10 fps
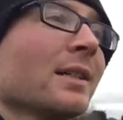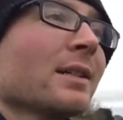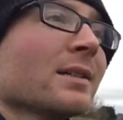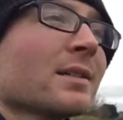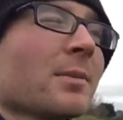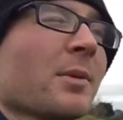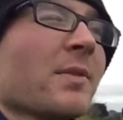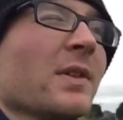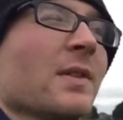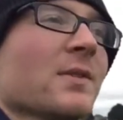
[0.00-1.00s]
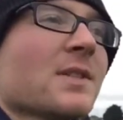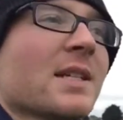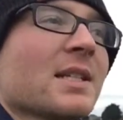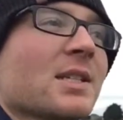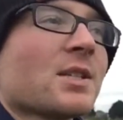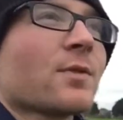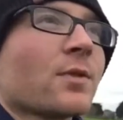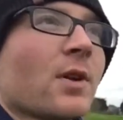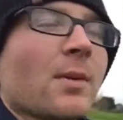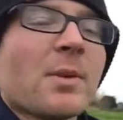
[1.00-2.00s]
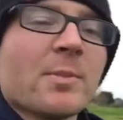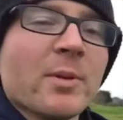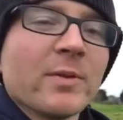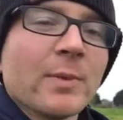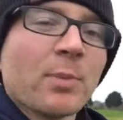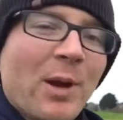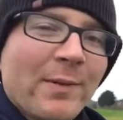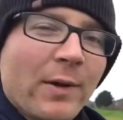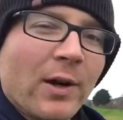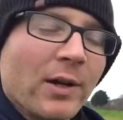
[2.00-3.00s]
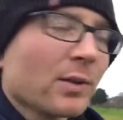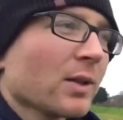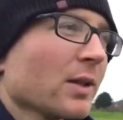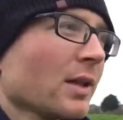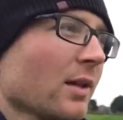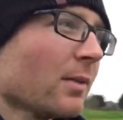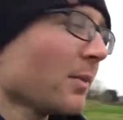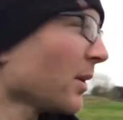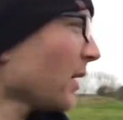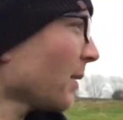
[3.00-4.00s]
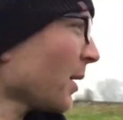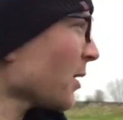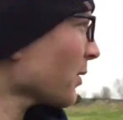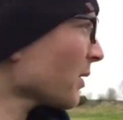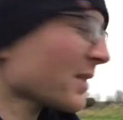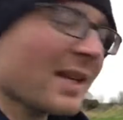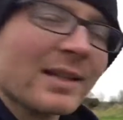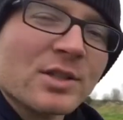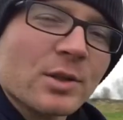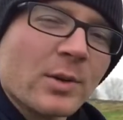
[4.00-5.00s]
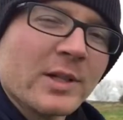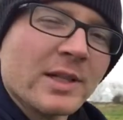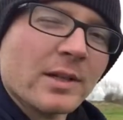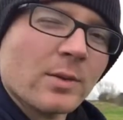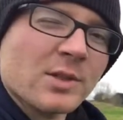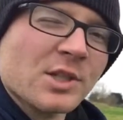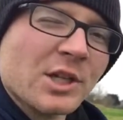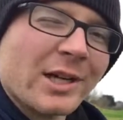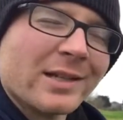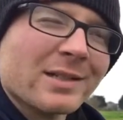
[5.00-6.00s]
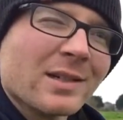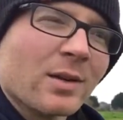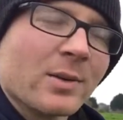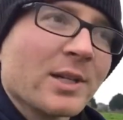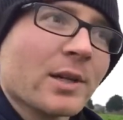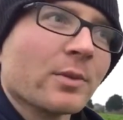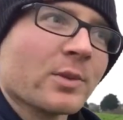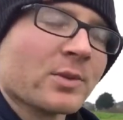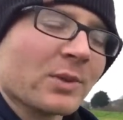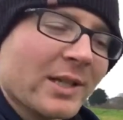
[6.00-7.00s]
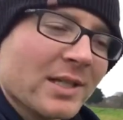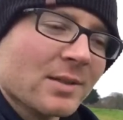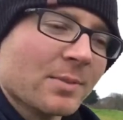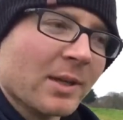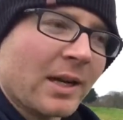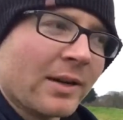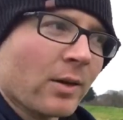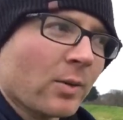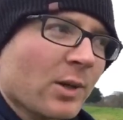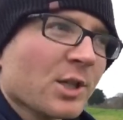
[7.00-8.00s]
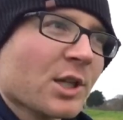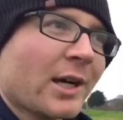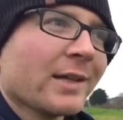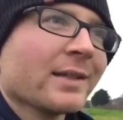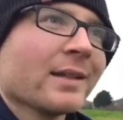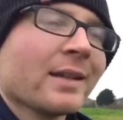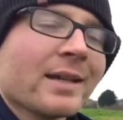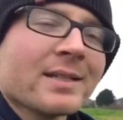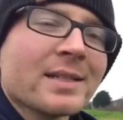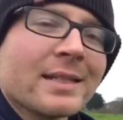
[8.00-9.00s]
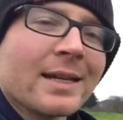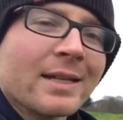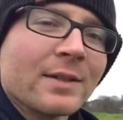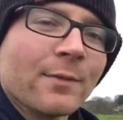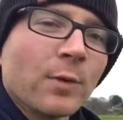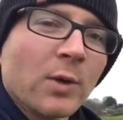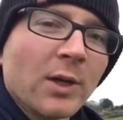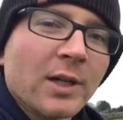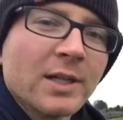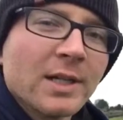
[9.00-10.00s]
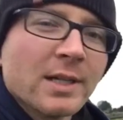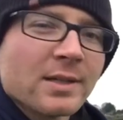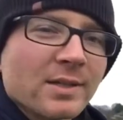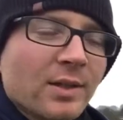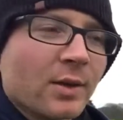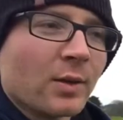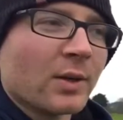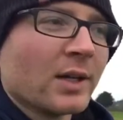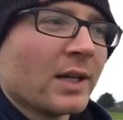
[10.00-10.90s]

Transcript: some of the scenes from the movie Braveheart. I'm not exactly sure what year it was shot or what year it was released, but I know it was shot in 1994. So